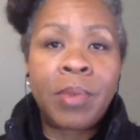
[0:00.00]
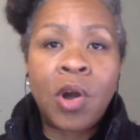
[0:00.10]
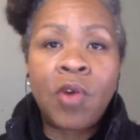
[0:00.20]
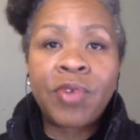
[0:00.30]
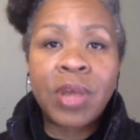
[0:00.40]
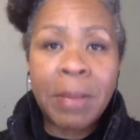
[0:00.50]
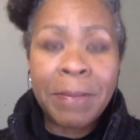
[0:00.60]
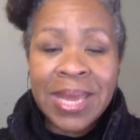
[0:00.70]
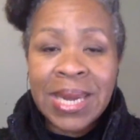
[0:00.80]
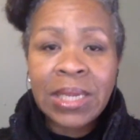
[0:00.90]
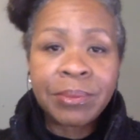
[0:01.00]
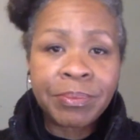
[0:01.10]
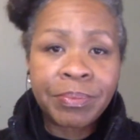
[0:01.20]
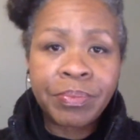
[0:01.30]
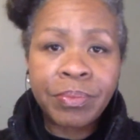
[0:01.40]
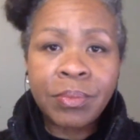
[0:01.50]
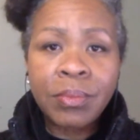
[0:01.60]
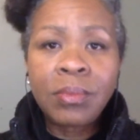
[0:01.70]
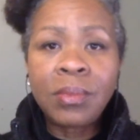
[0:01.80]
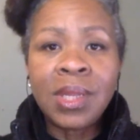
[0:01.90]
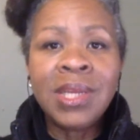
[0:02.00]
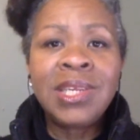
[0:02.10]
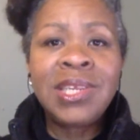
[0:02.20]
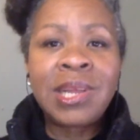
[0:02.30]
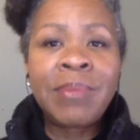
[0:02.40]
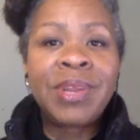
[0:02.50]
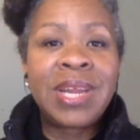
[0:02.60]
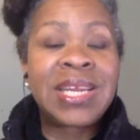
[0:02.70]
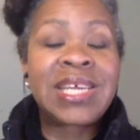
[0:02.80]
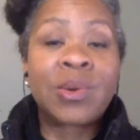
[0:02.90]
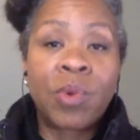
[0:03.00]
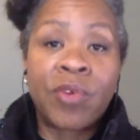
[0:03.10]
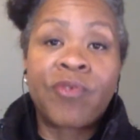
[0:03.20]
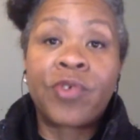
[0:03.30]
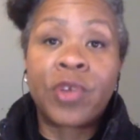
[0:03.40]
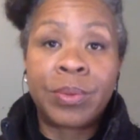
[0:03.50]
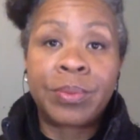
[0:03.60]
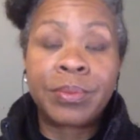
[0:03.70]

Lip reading: overcommitting to something that doesn't work for you.